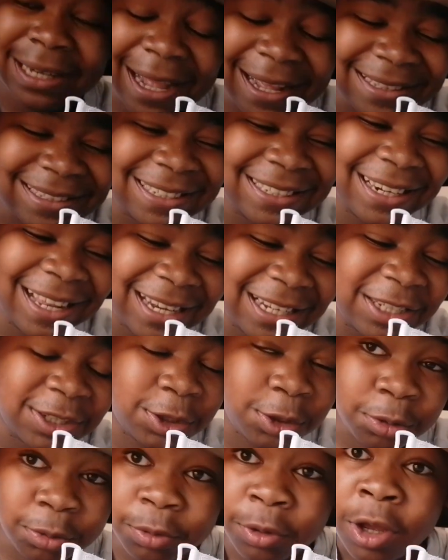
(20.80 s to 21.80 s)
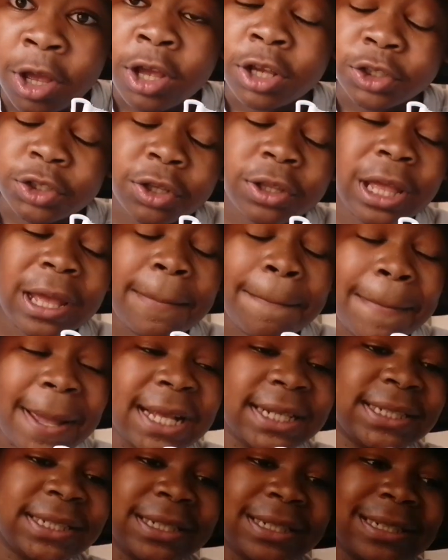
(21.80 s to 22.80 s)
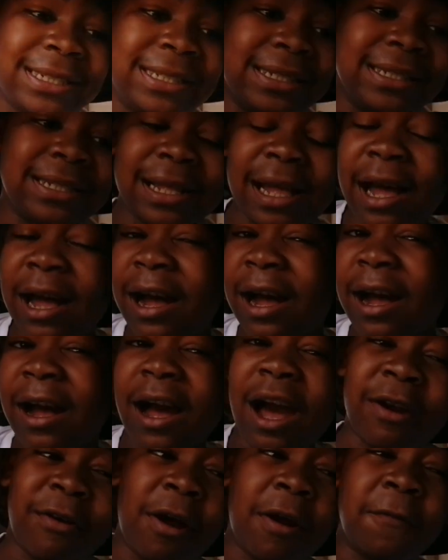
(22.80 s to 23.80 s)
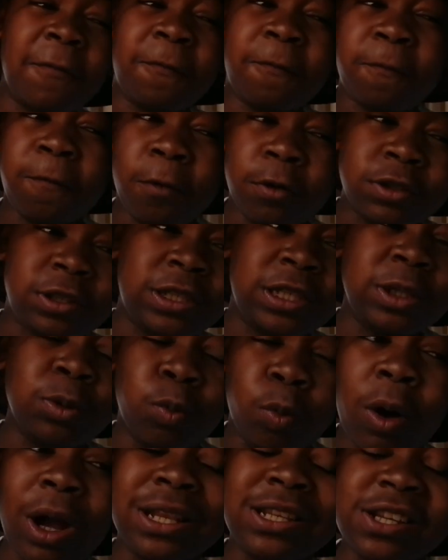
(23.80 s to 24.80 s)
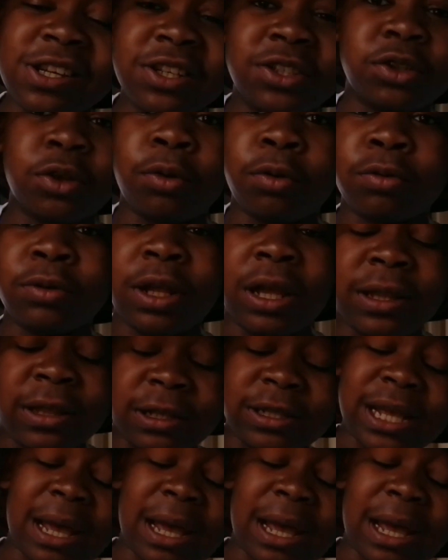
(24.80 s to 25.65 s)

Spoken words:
1982. So they basically around 41 years old at the